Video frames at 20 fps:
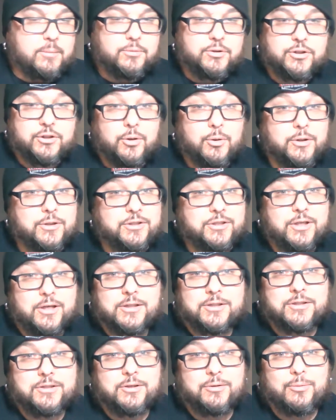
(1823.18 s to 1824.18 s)
so
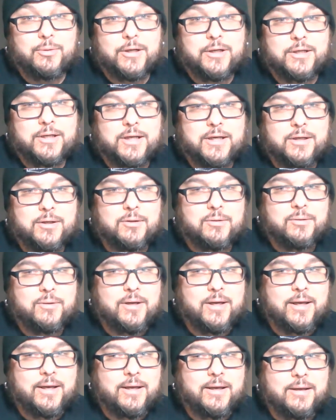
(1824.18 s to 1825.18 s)
exhausted right now,
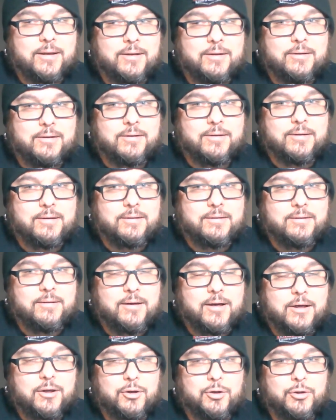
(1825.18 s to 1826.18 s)
and
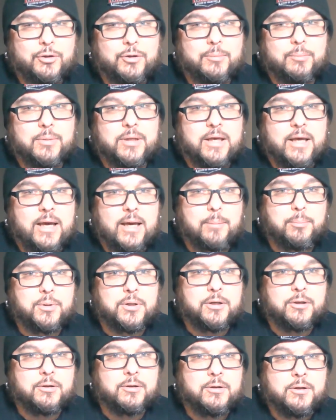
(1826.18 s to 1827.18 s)
I couldn't be
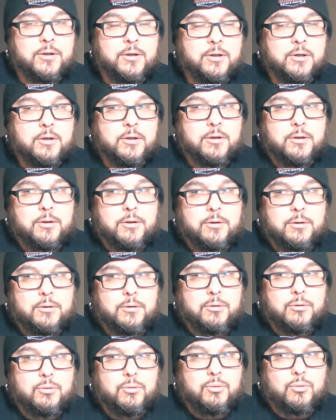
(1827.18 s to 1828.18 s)
happier
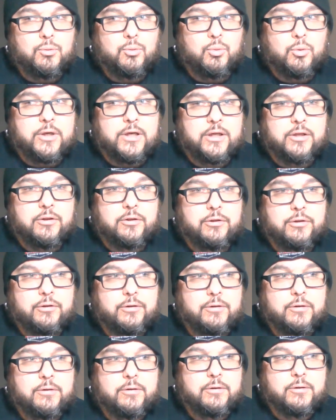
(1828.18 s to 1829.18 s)

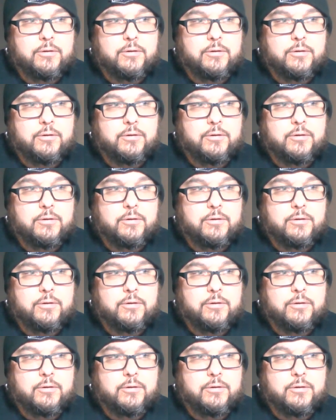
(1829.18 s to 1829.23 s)
with